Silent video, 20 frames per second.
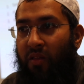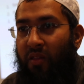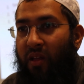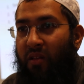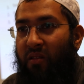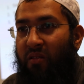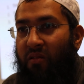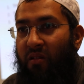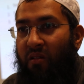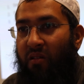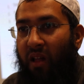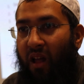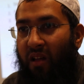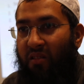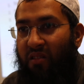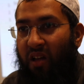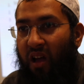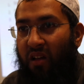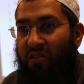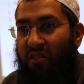then it's going to
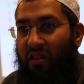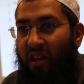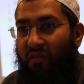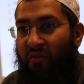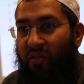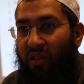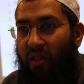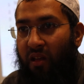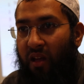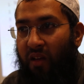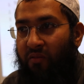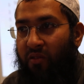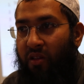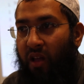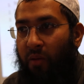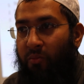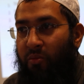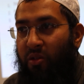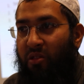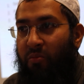like touch, every
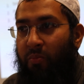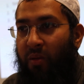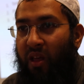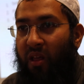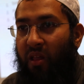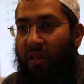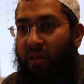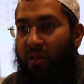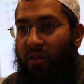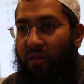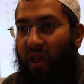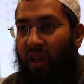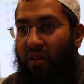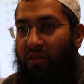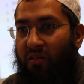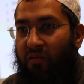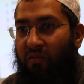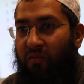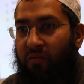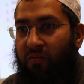time you speak, it's going to
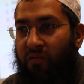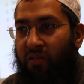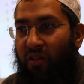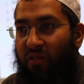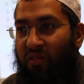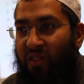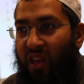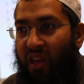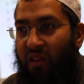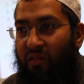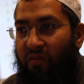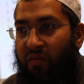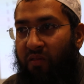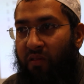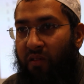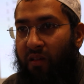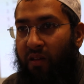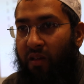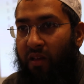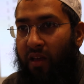touch your teeth,
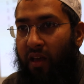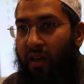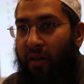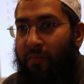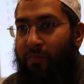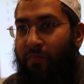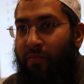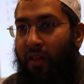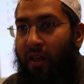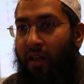yeah?